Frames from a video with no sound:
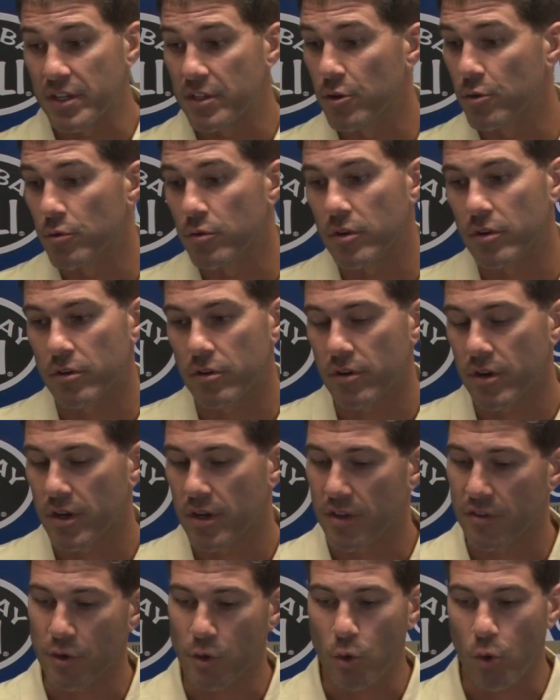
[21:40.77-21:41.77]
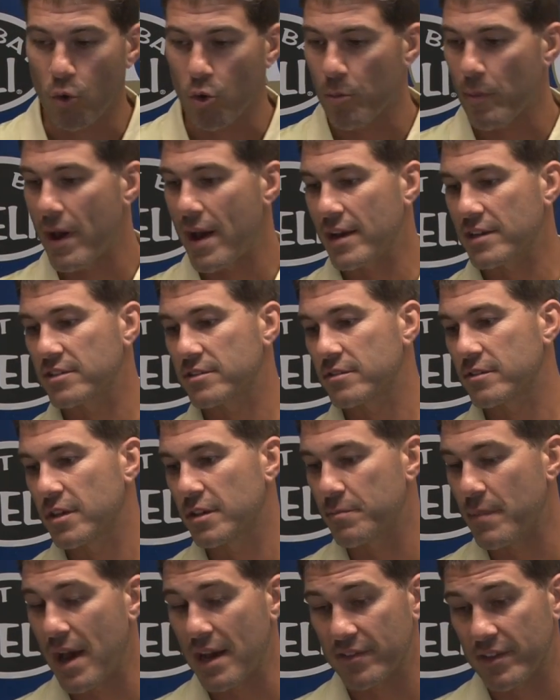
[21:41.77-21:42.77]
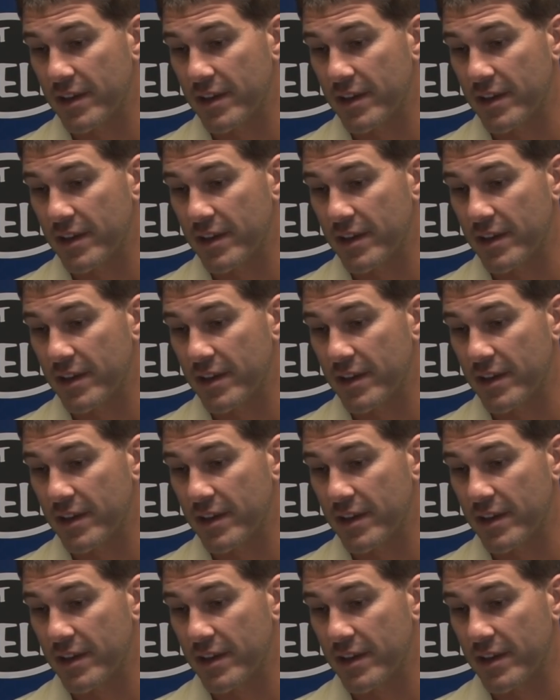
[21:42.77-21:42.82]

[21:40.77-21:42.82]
do. They're the quarterbacks back.